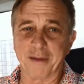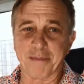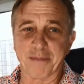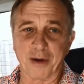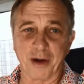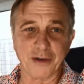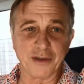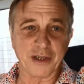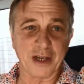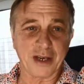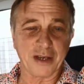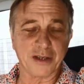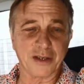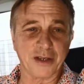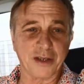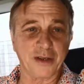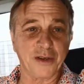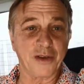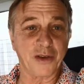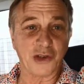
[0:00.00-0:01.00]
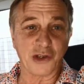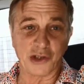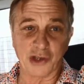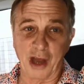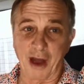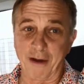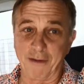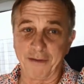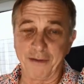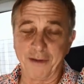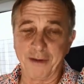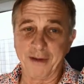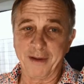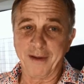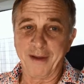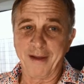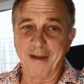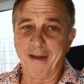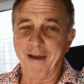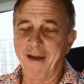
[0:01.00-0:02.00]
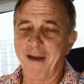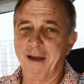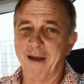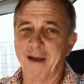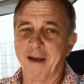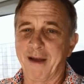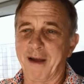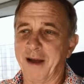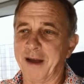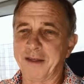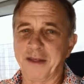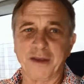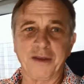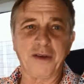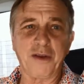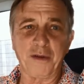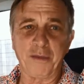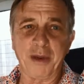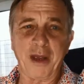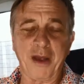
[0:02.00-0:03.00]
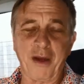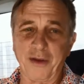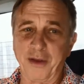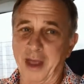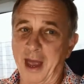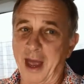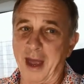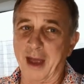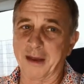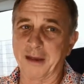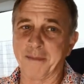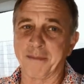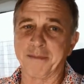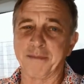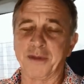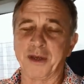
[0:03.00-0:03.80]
projects yourself, I think you'll be okay.